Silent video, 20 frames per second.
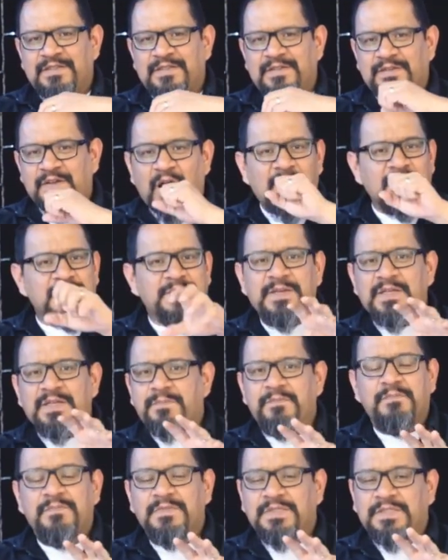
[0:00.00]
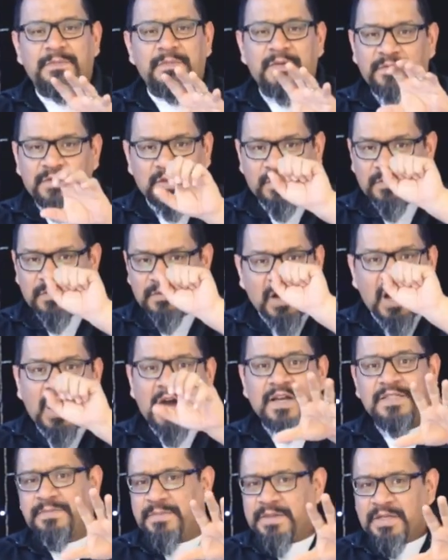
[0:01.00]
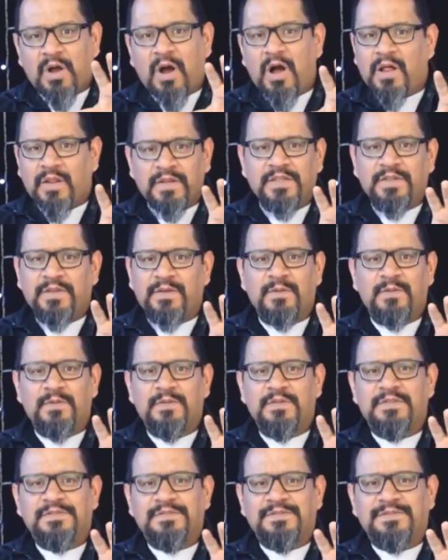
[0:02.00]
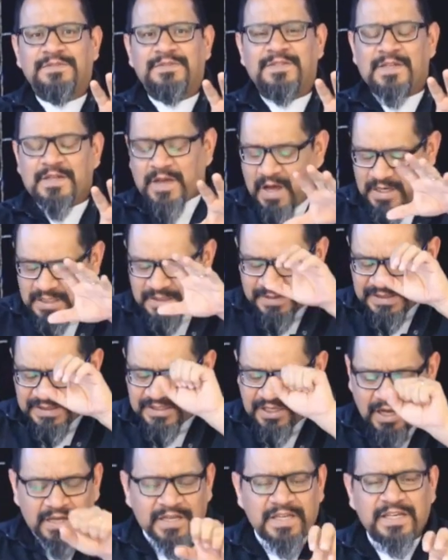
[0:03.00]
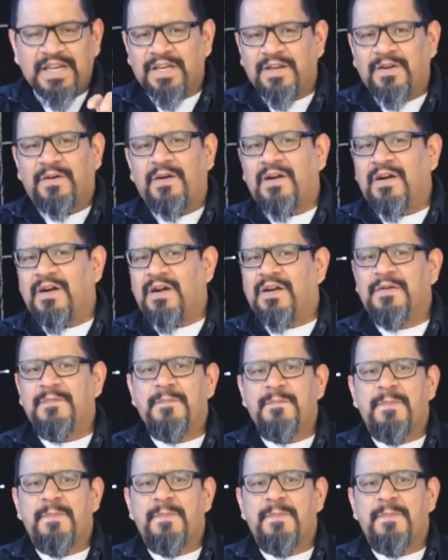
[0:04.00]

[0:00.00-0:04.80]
God's been, some of you, God has been calling you. God has been tugging at your heart.